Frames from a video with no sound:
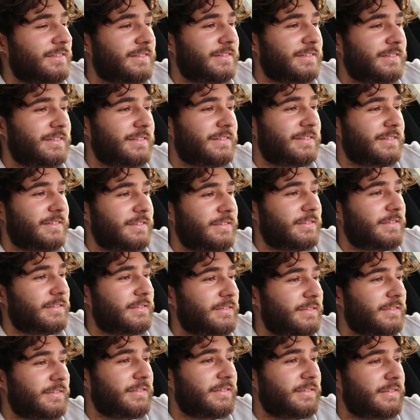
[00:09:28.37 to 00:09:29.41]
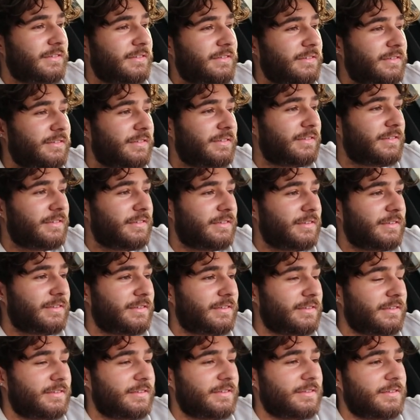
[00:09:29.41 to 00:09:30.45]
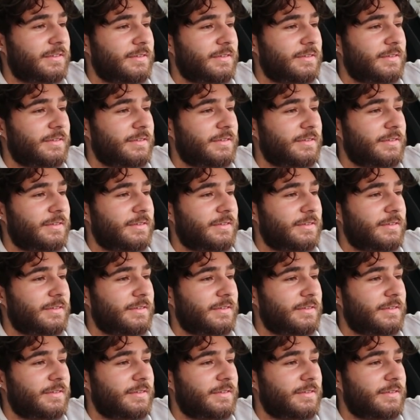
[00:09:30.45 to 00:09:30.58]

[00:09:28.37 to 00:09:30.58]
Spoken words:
(silent)